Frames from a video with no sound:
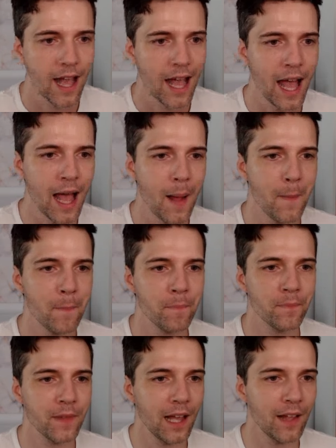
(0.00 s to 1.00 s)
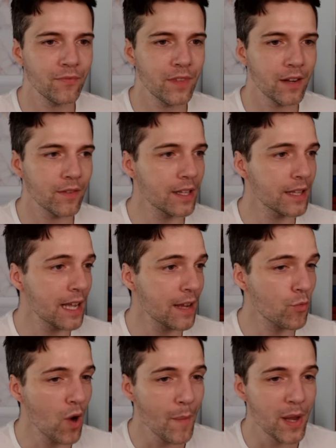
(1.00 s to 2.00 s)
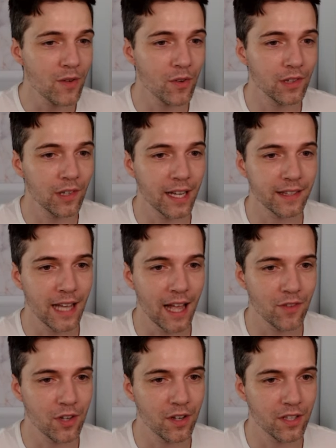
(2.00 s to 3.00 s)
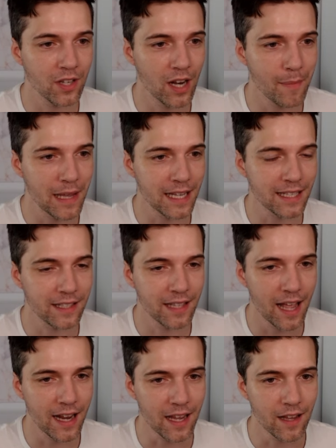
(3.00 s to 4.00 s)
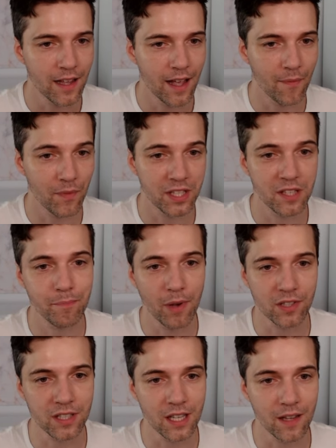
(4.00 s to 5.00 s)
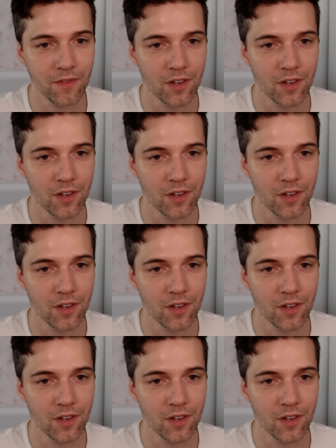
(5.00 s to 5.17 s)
And the revenue, look at that, it's gonna be steady, and this is positive,